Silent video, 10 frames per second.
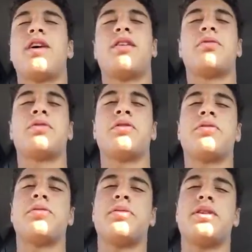the roof
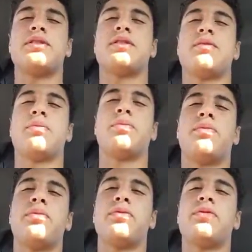in
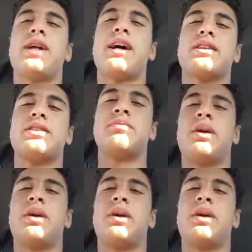some flax